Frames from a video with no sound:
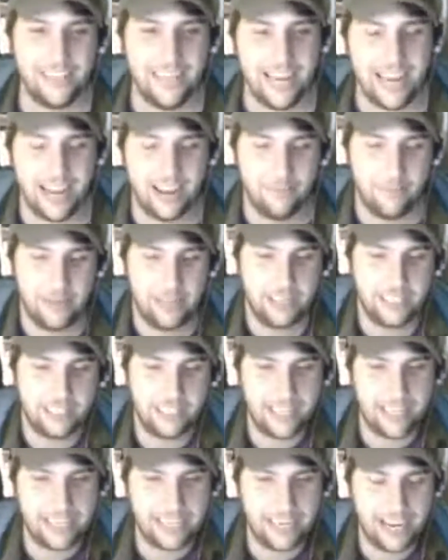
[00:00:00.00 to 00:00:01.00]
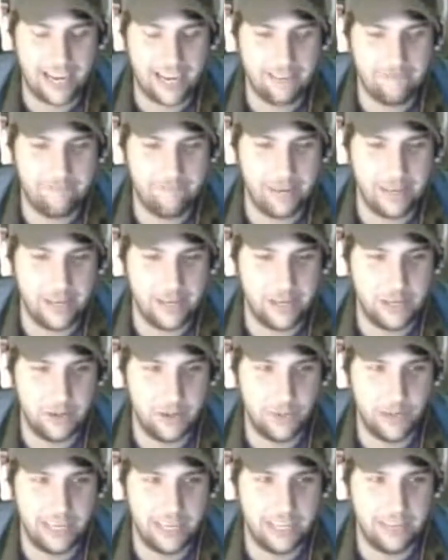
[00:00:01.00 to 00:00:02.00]
Yeah, because like I've been
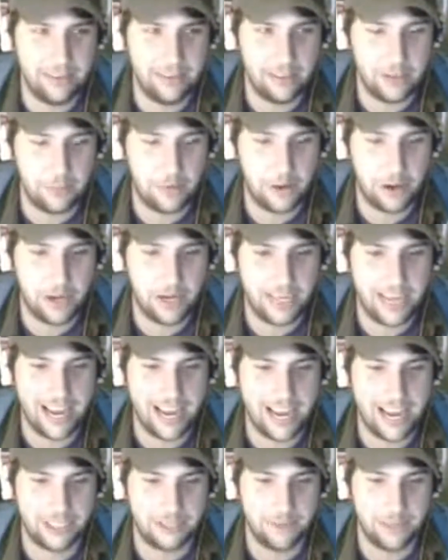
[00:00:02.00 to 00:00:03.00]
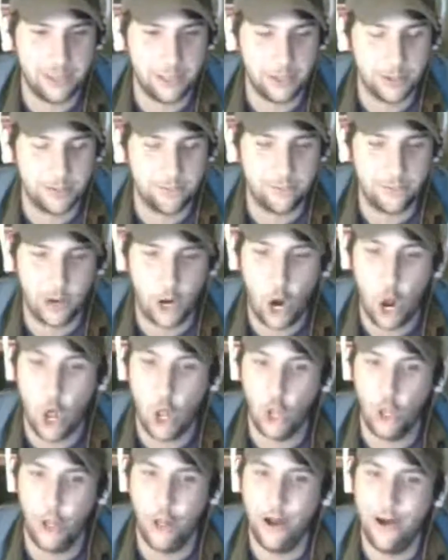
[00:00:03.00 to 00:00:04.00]
doing the podcast with Luke for
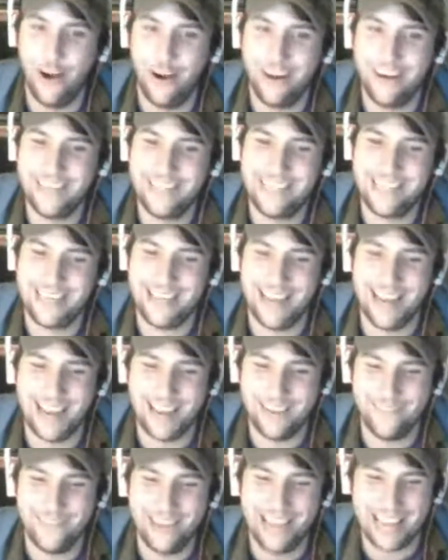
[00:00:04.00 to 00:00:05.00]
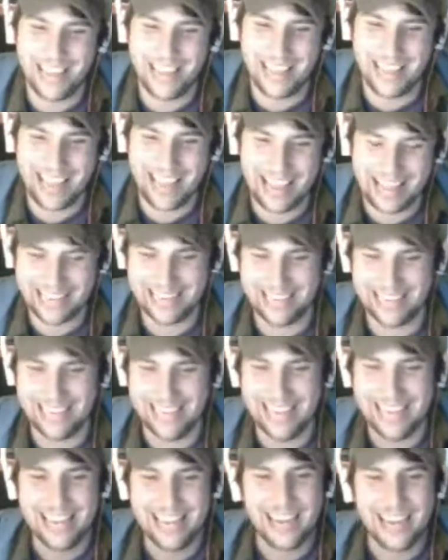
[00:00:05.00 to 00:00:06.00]
a long time, and